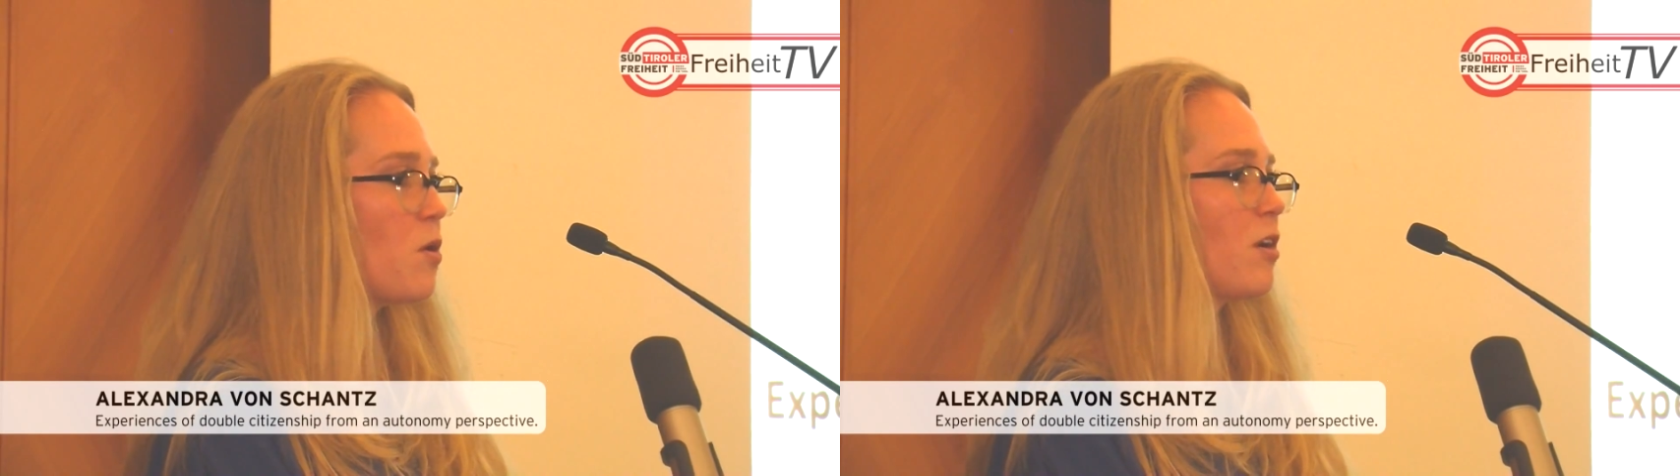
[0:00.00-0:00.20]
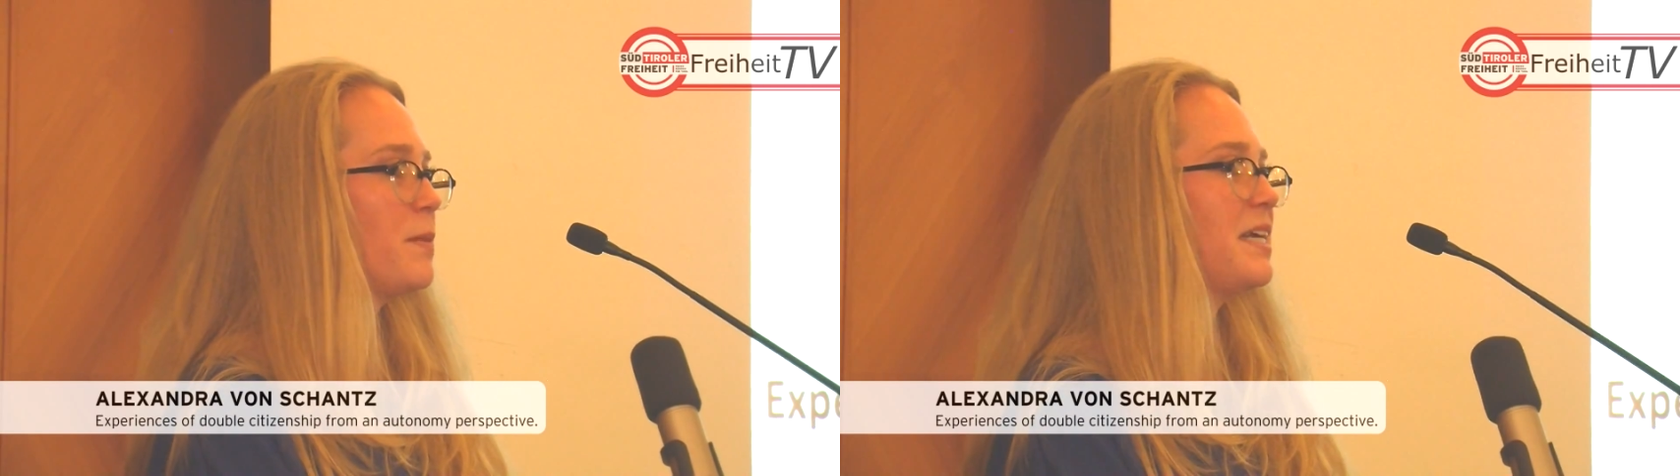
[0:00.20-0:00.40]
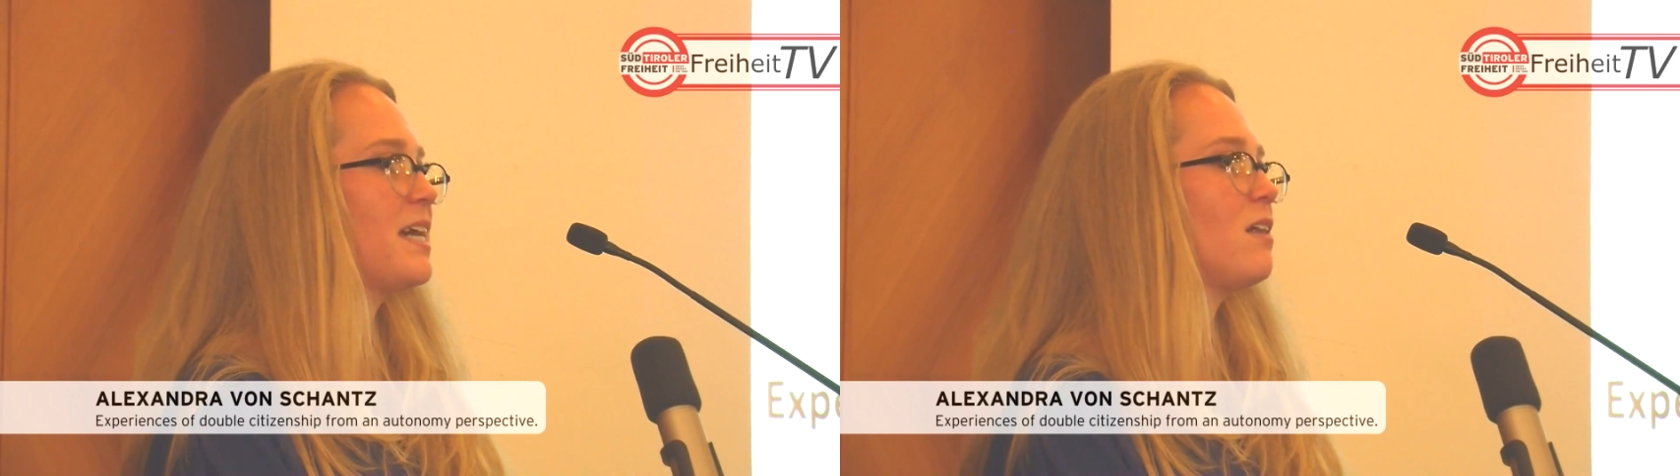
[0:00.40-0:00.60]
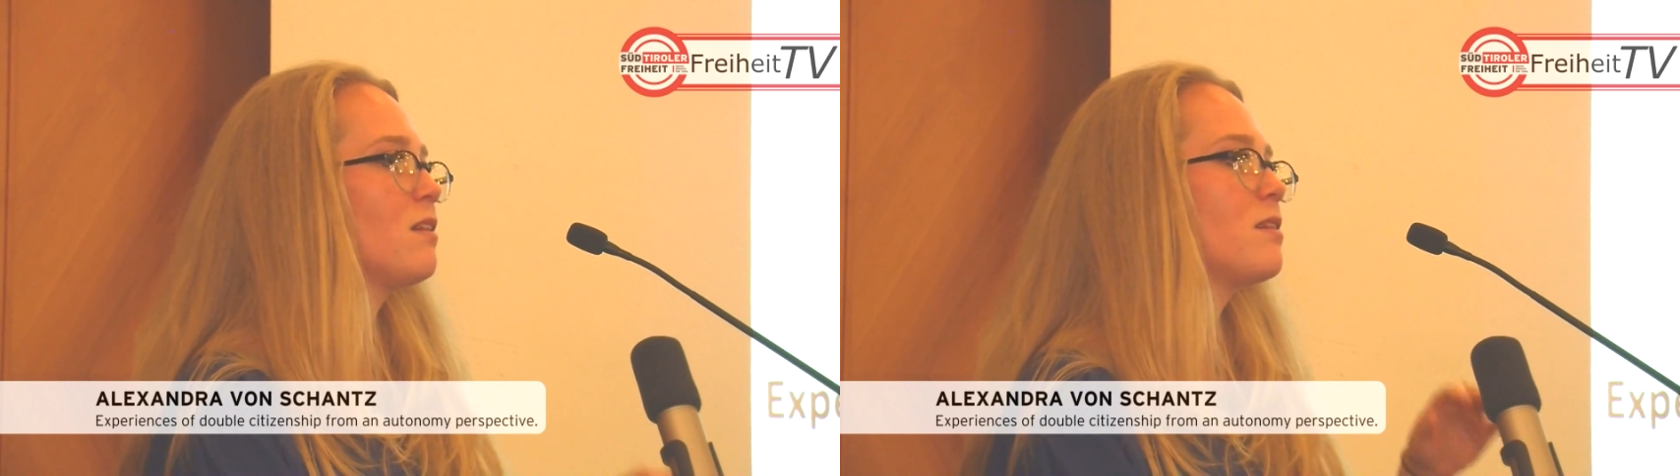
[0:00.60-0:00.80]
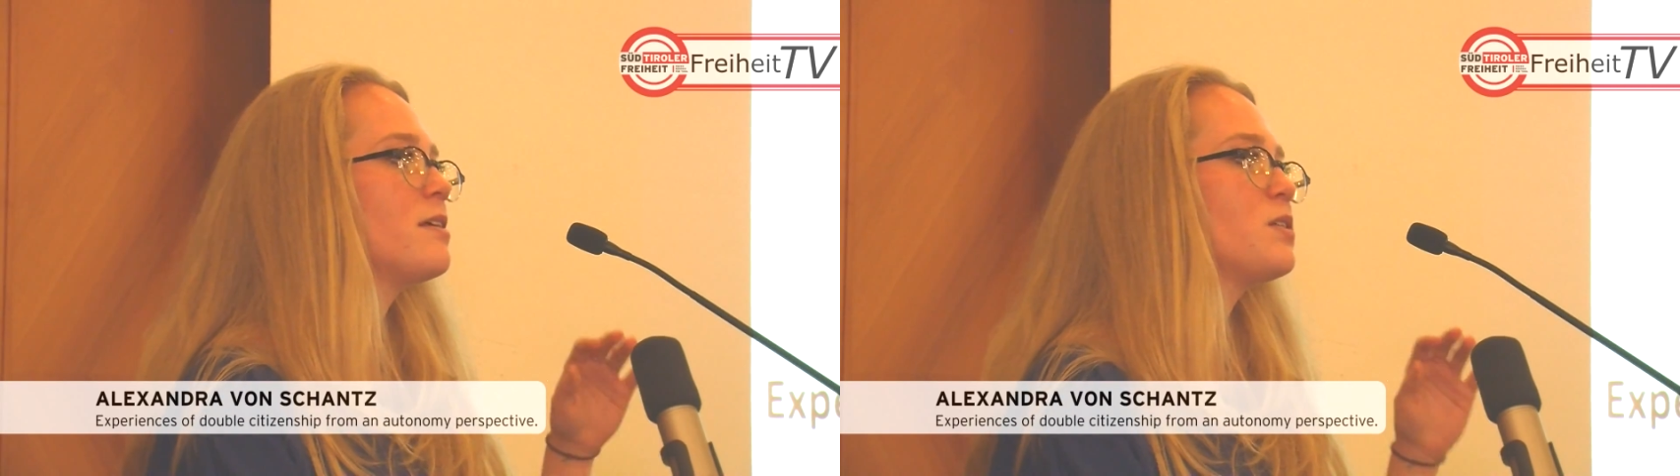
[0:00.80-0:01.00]
are being
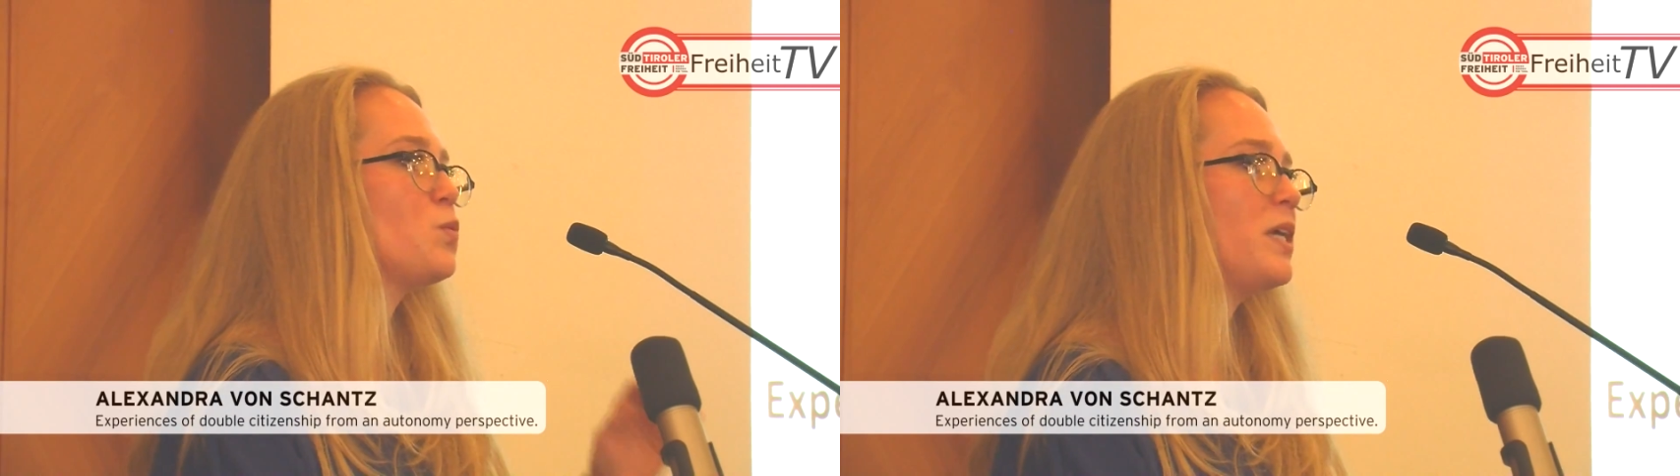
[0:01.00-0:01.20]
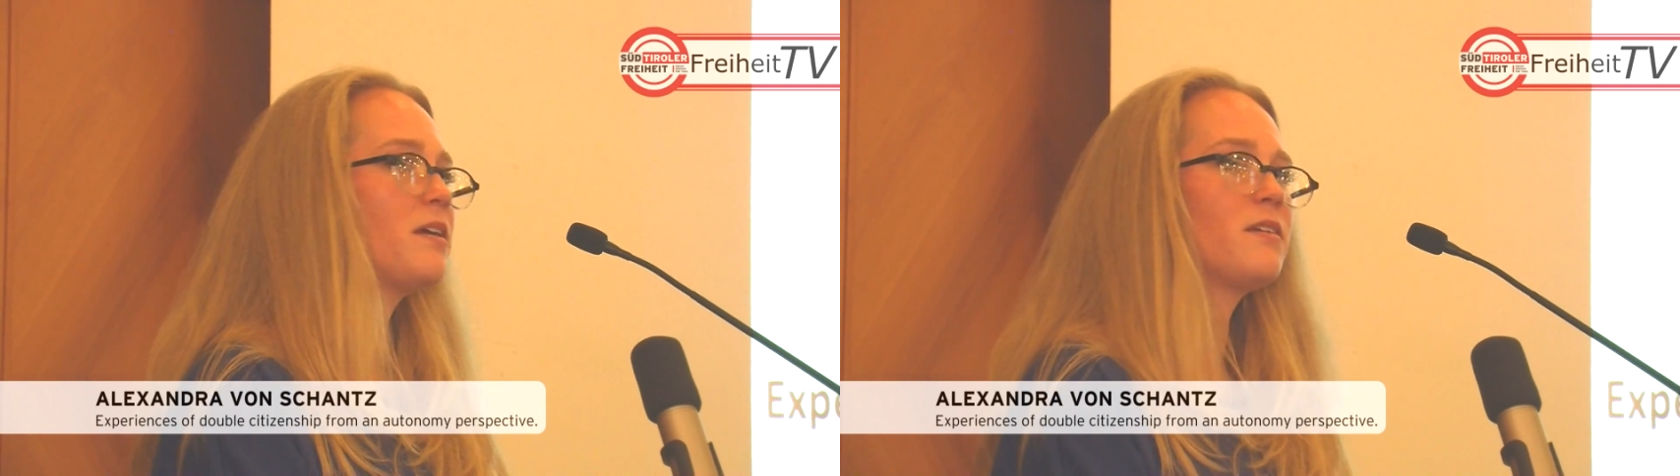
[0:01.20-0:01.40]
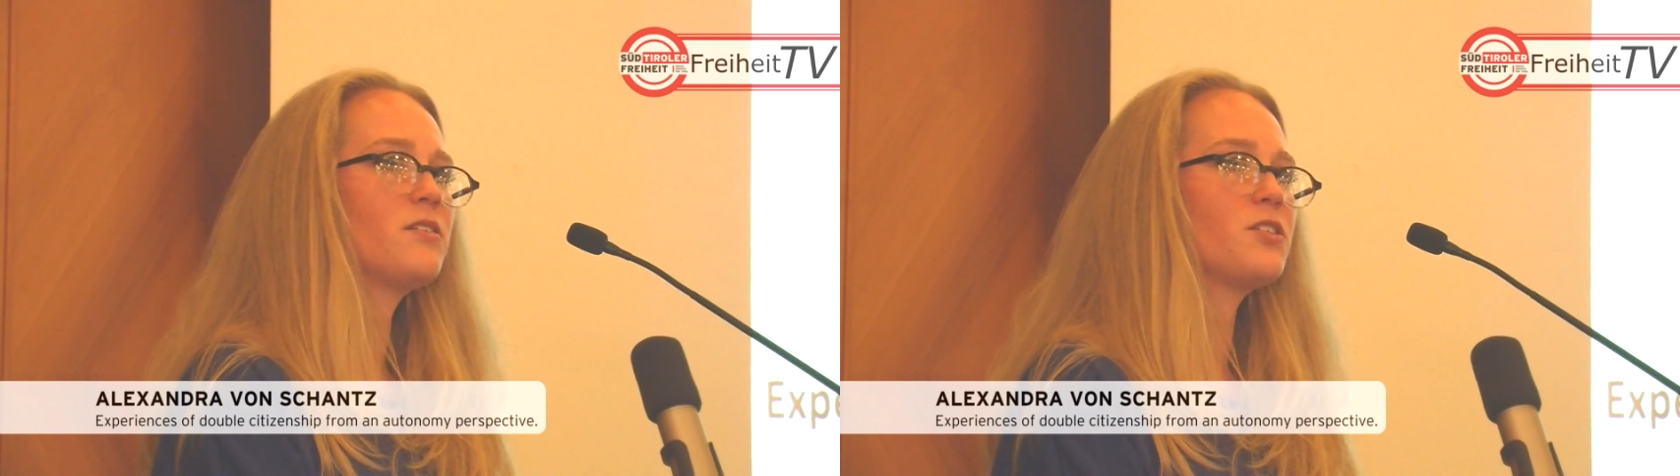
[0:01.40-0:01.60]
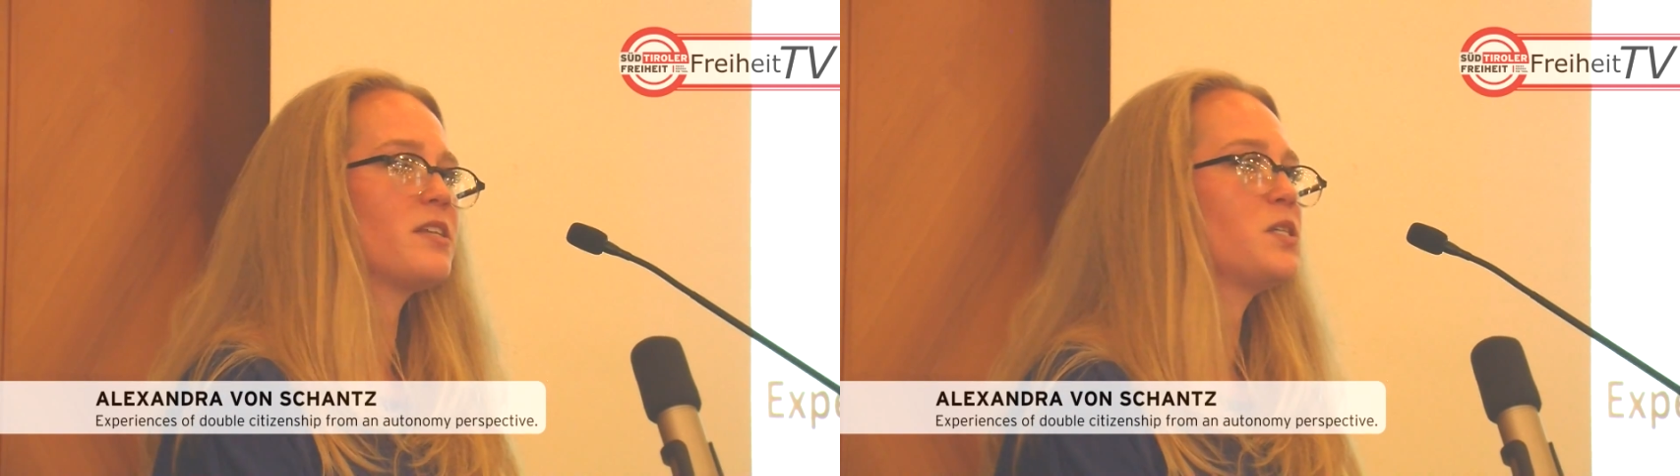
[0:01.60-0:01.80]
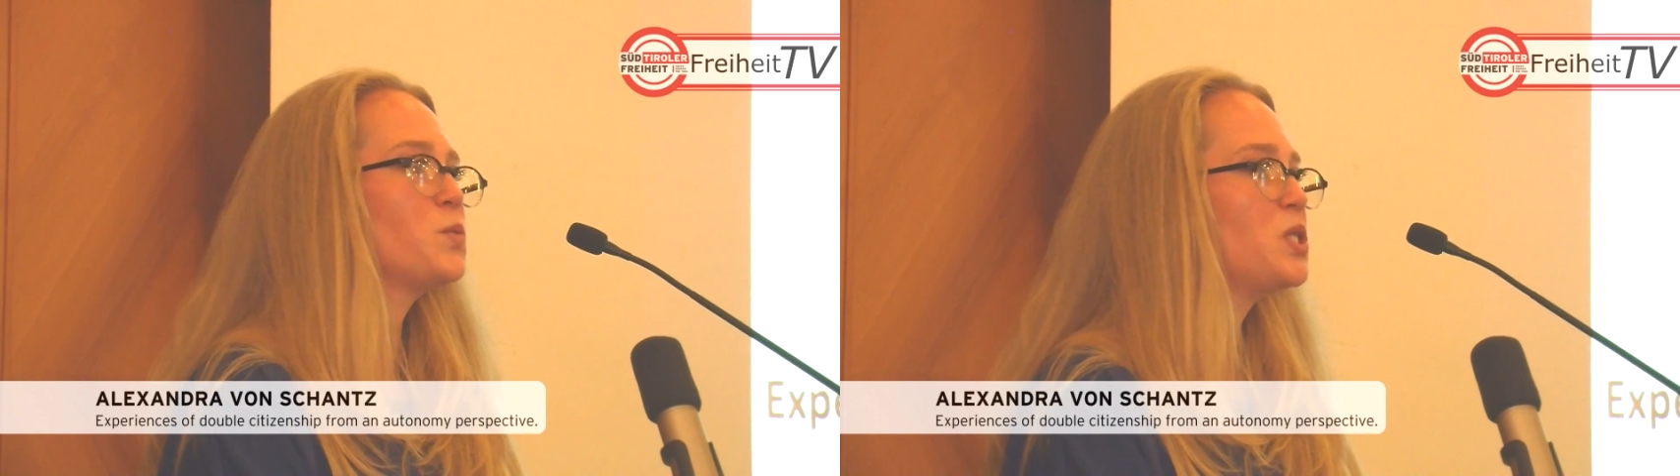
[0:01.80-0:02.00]
held this weekend, just
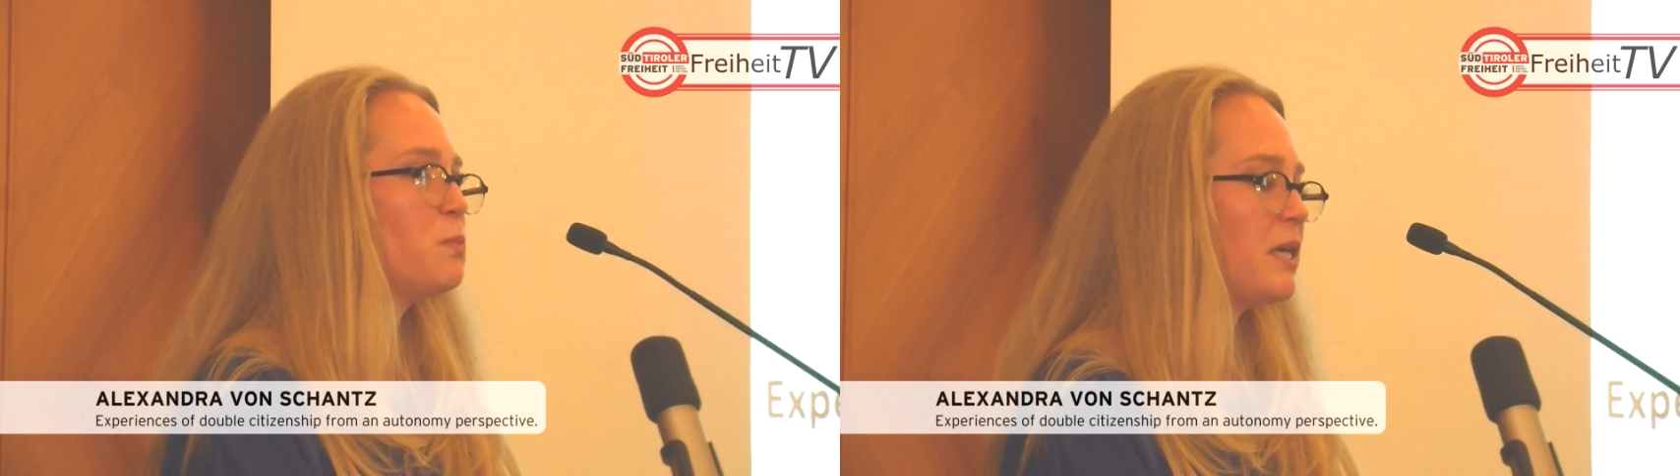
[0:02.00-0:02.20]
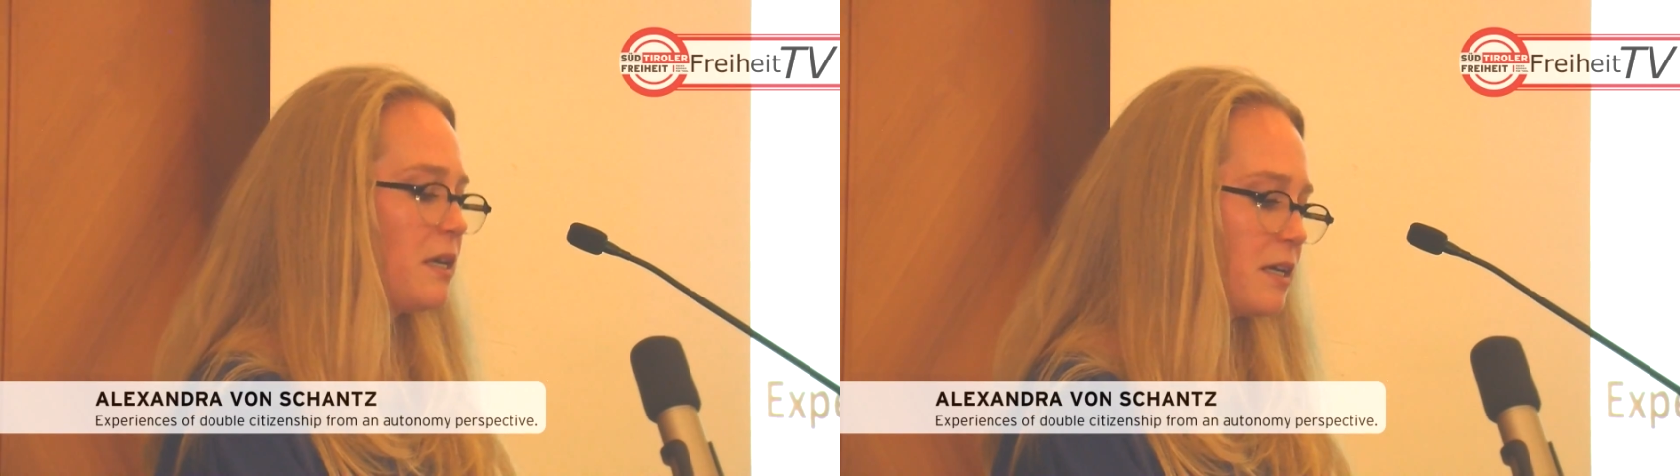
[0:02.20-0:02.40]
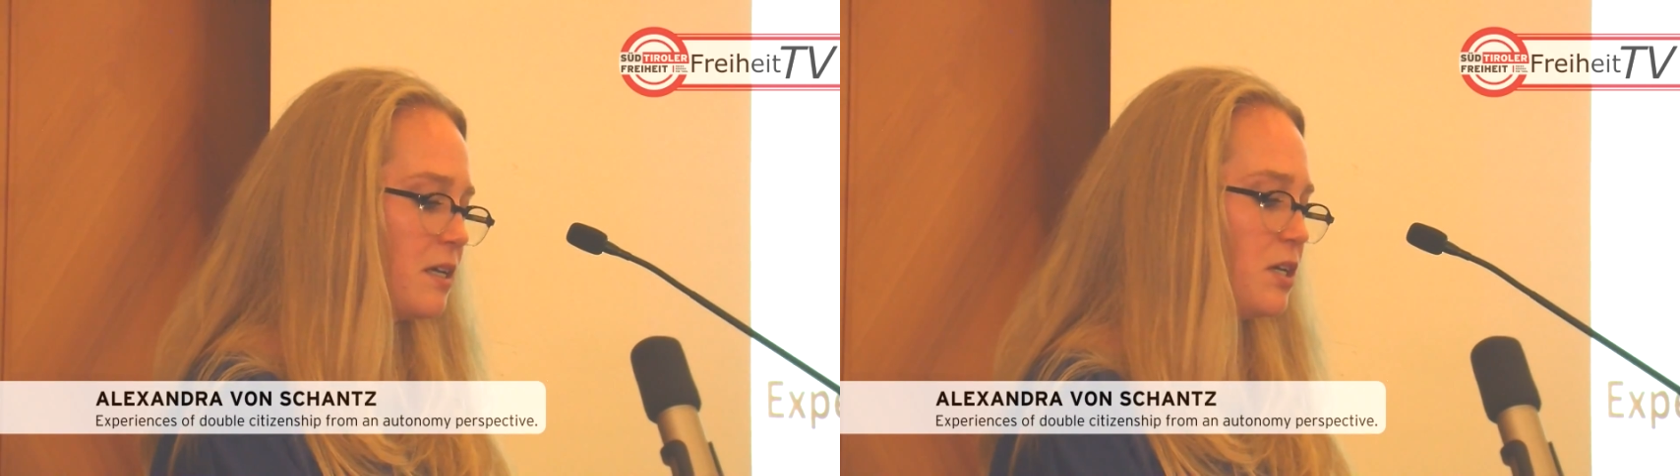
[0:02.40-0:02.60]
as we speak,